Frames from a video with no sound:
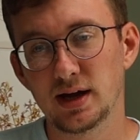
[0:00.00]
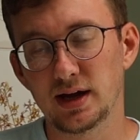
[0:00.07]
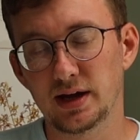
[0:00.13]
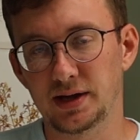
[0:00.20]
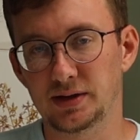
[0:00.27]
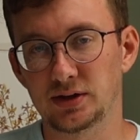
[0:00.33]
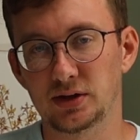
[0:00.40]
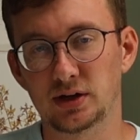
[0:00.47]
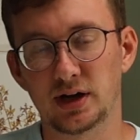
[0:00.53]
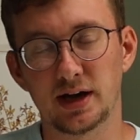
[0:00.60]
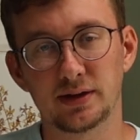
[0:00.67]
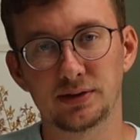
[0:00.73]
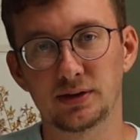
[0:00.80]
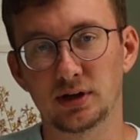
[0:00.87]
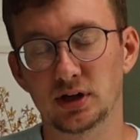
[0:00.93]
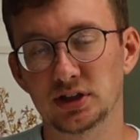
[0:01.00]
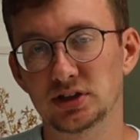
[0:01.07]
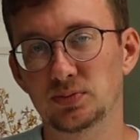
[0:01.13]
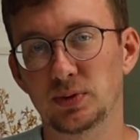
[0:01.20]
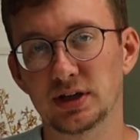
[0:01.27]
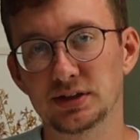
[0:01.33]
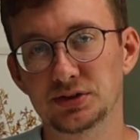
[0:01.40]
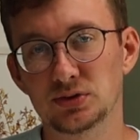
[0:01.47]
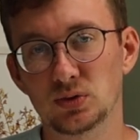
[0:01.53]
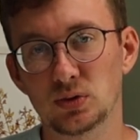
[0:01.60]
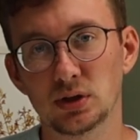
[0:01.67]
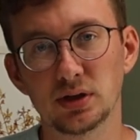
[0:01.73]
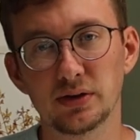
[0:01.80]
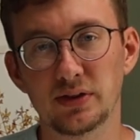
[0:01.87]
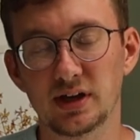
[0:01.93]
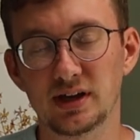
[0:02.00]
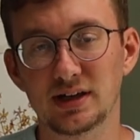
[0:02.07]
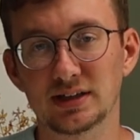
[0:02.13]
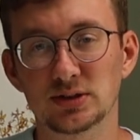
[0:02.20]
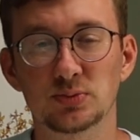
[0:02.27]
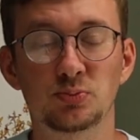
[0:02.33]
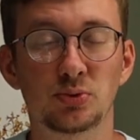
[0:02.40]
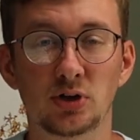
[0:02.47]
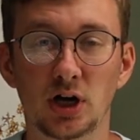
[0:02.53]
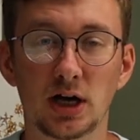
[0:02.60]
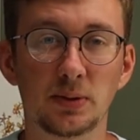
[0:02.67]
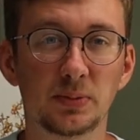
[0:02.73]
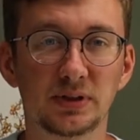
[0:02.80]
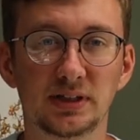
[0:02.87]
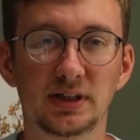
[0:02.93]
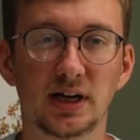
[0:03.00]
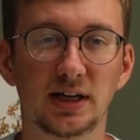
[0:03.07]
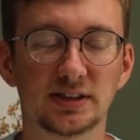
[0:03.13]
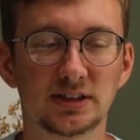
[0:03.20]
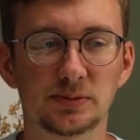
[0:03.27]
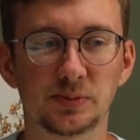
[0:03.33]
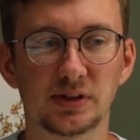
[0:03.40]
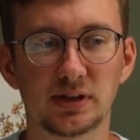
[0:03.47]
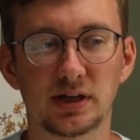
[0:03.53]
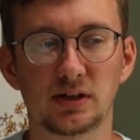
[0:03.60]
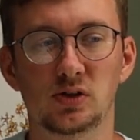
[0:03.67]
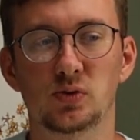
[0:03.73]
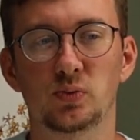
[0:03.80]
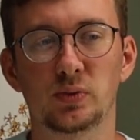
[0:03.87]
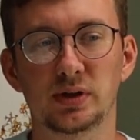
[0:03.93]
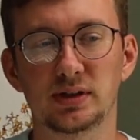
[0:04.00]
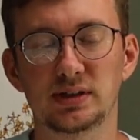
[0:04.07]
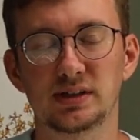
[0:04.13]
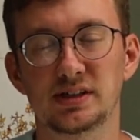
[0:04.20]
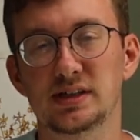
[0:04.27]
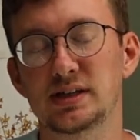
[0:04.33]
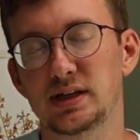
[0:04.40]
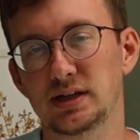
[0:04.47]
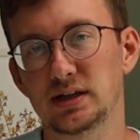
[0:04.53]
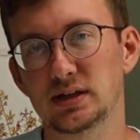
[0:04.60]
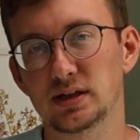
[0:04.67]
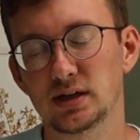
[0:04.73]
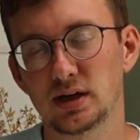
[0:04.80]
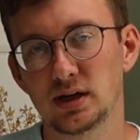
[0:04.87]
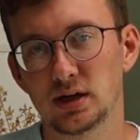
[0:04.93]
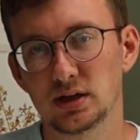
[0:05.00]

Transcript: and you're at the art supply store, then it's probably not something that you really need